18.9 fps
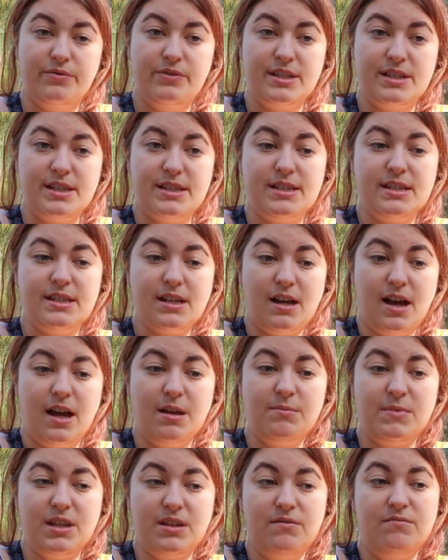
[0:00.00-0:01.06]
This is a time
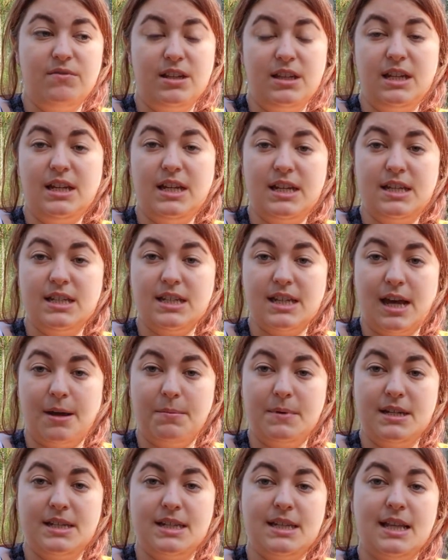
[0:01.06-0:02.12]
that you really need to tap
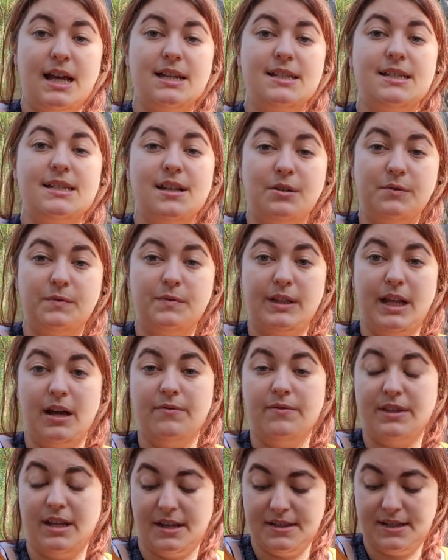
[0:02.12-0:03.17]
into that self-love
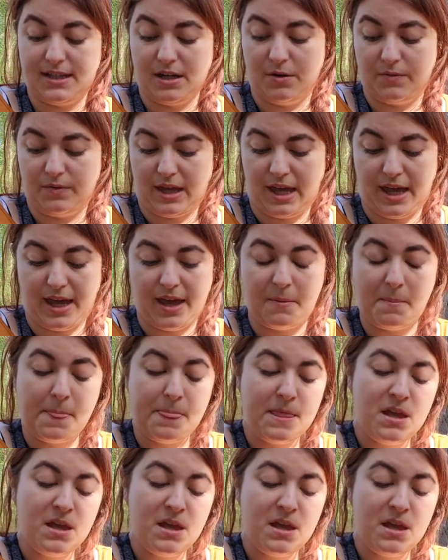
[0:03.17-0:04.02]
and that self-care,